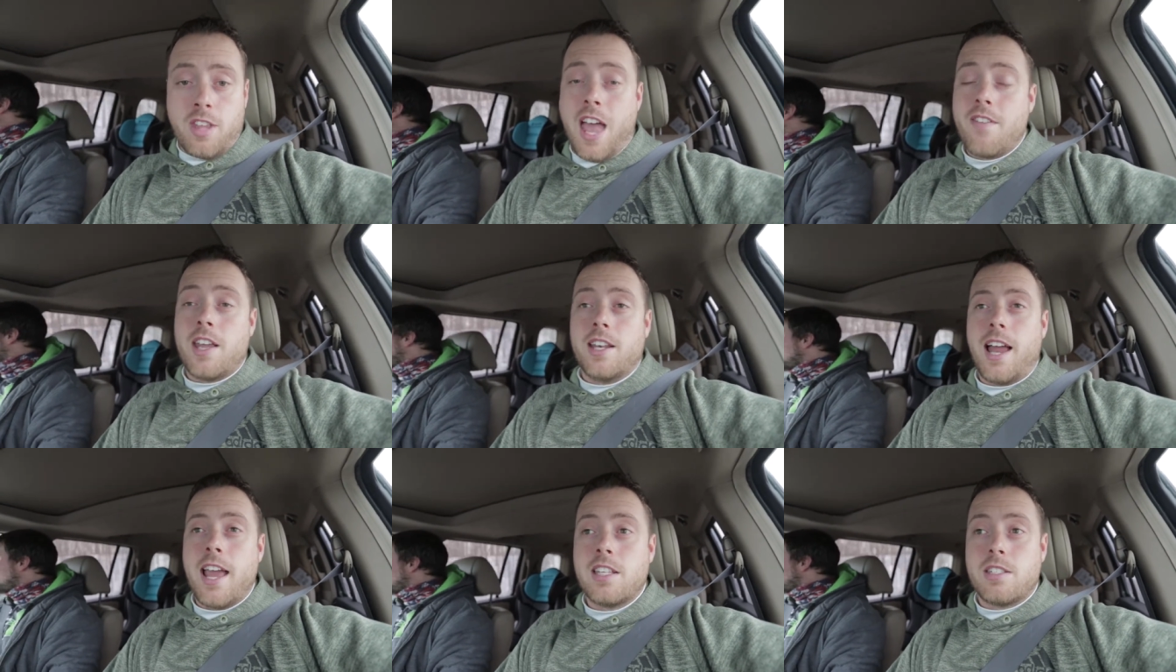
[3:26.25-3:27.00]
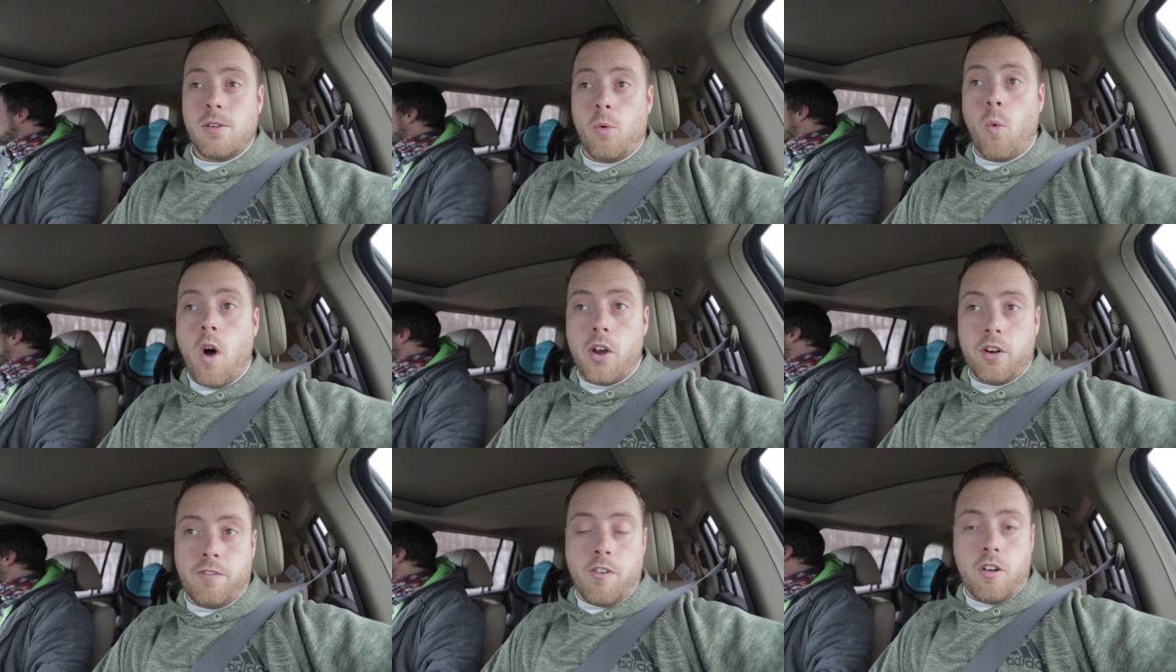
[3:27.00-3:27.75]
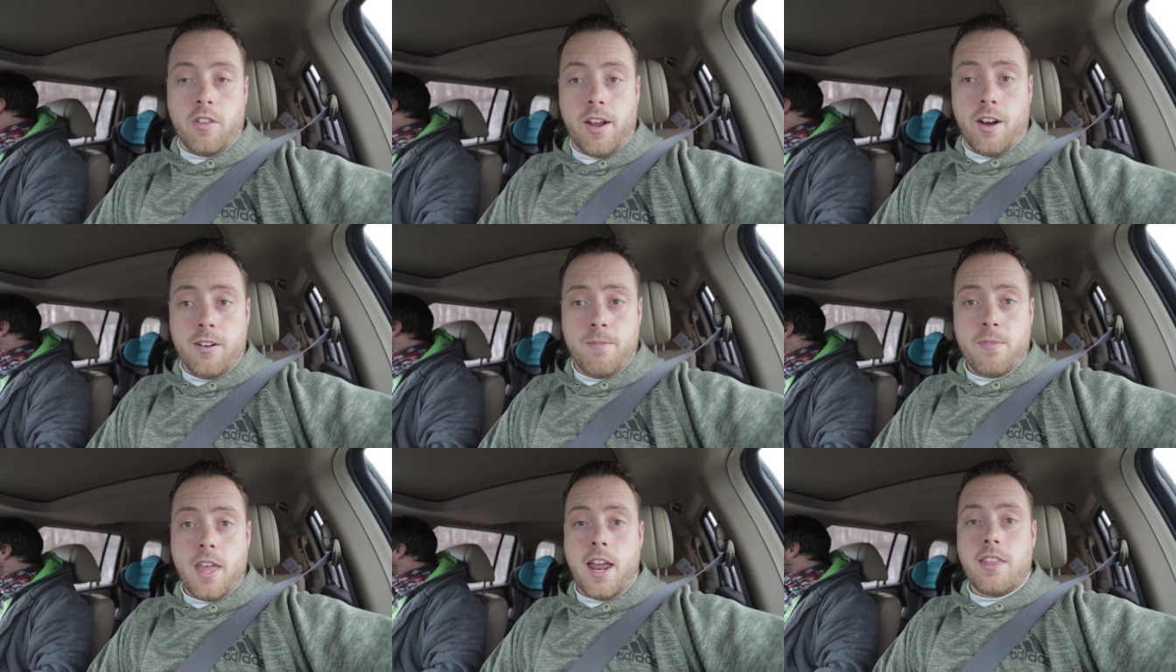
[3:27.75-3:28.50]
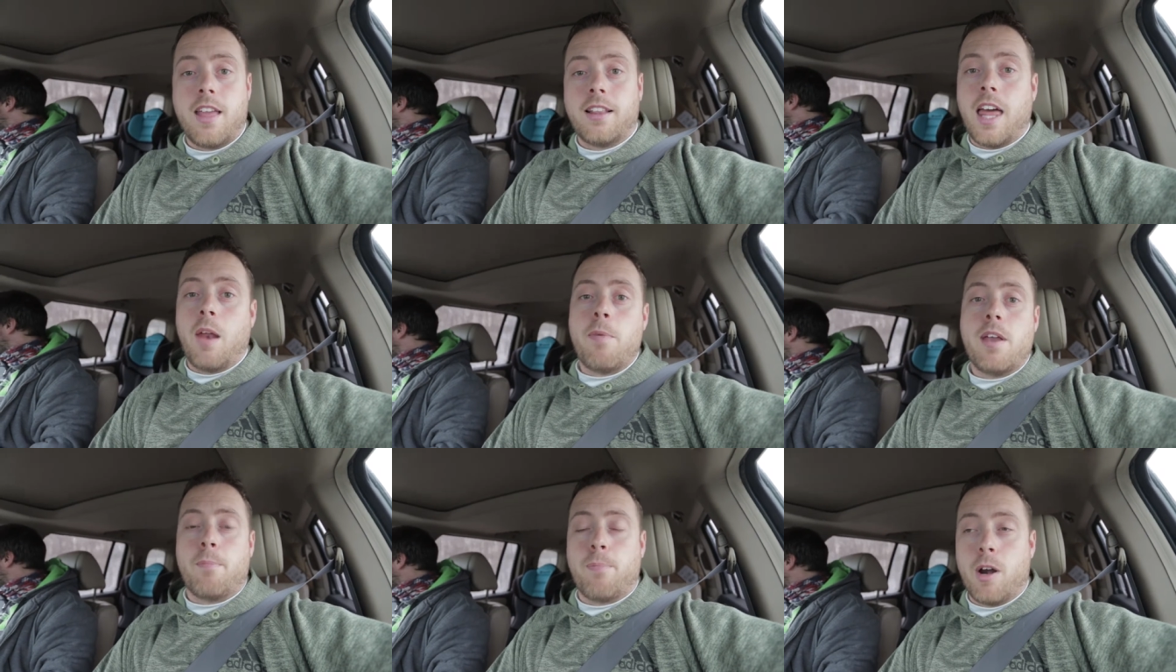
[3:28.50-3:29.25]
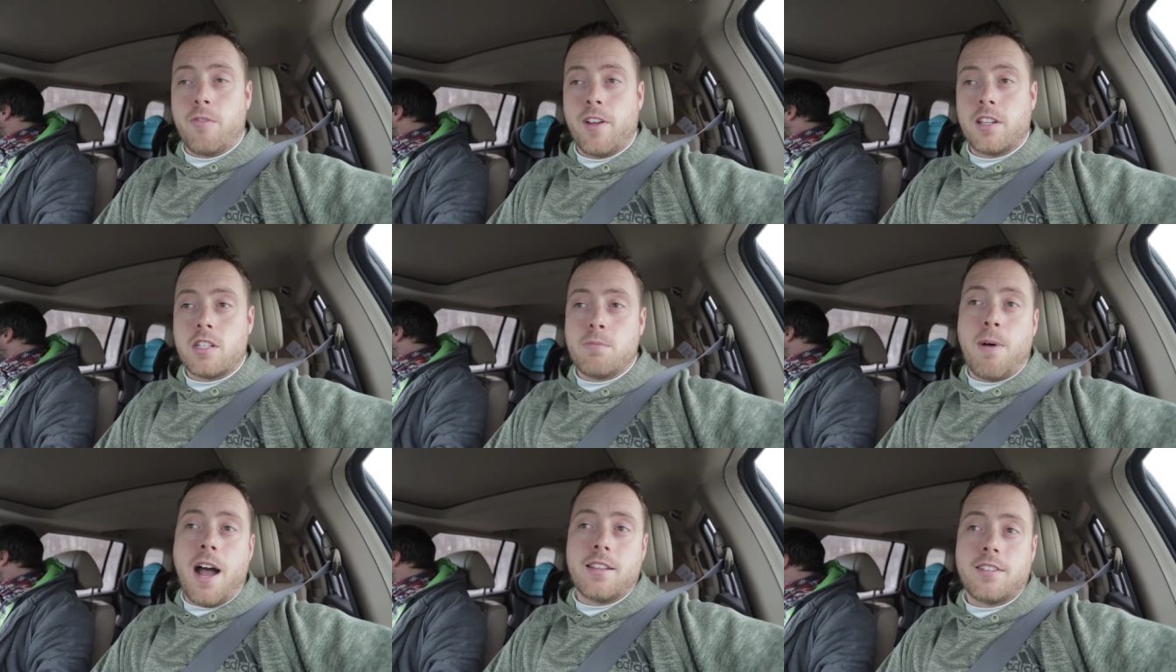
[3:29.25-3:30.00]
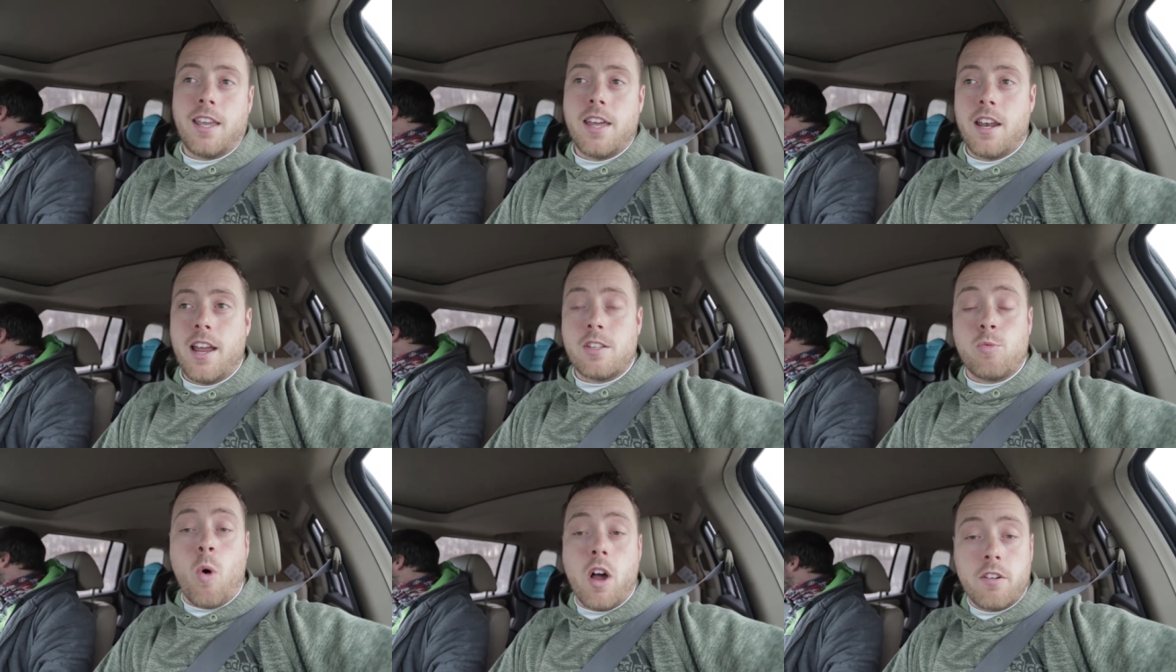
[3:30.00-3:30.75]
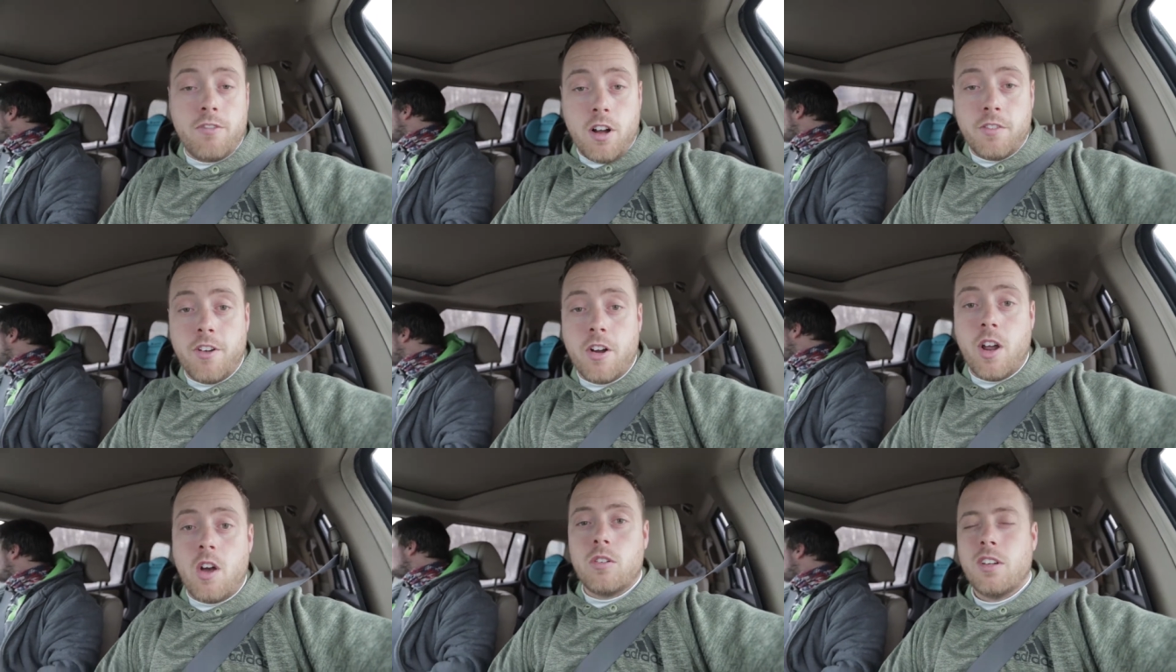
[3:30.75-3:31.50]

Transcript: They have a nice waterfall there. And I think that'll be a perfect spot to get a nice waterfall photo.